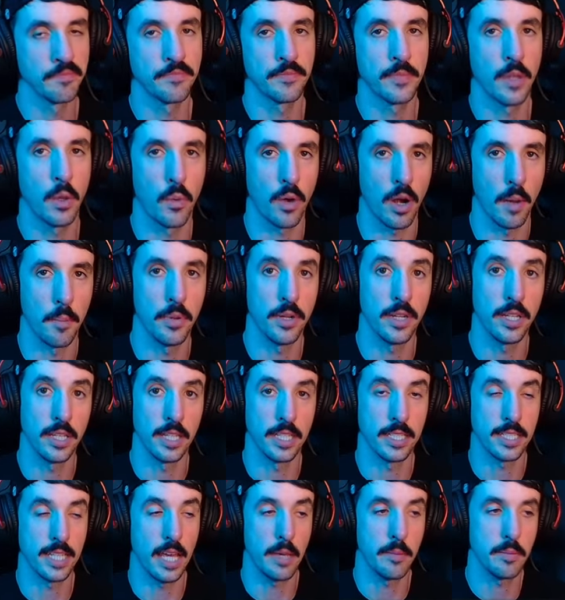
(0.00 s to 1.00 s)
where I'm putting
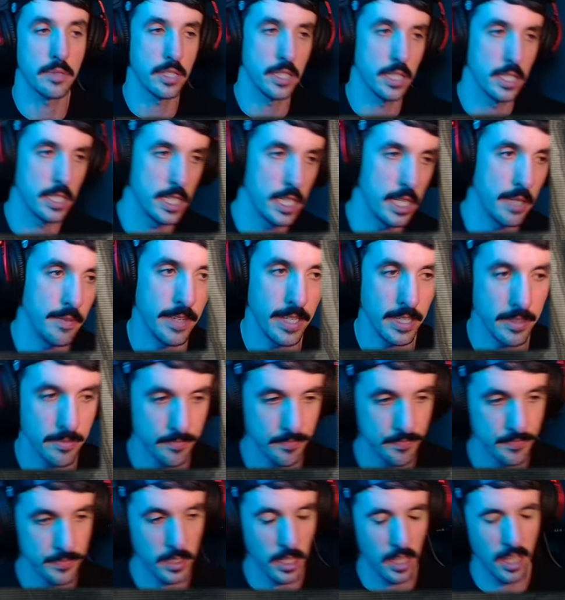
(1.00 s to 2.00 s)
the tapes in the TV,
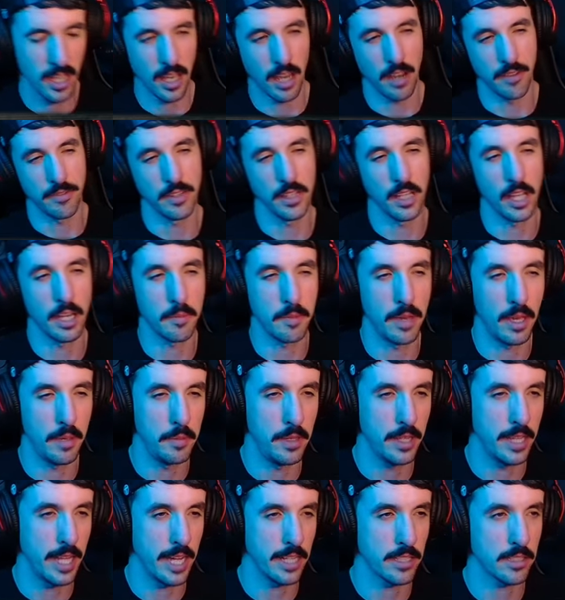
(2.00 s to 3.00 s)
I feel like
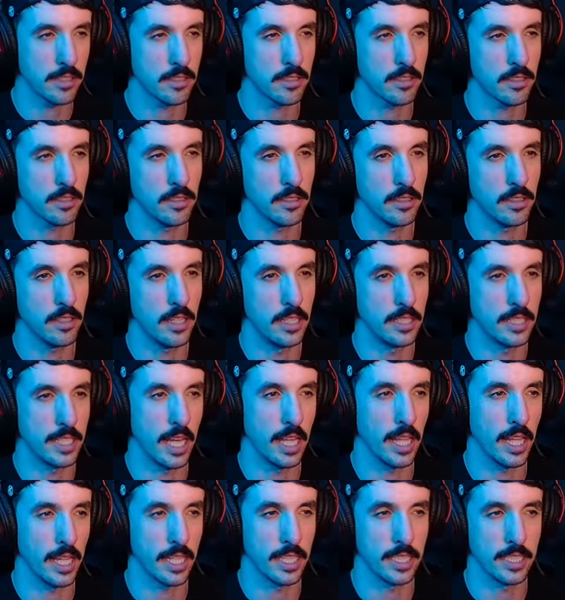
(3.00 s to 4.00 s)
maybe that's is
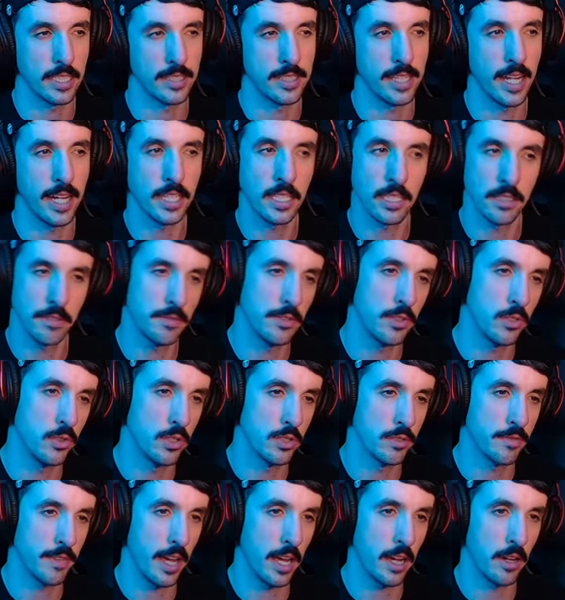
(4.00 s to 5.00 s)
that like a detective
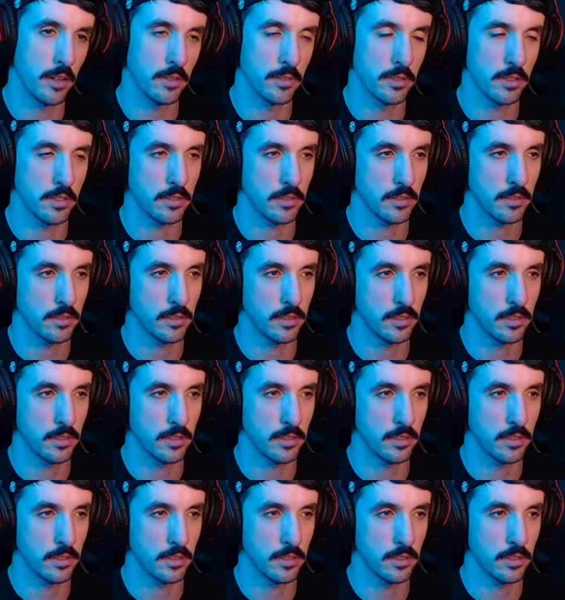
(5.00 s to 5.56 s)
who's found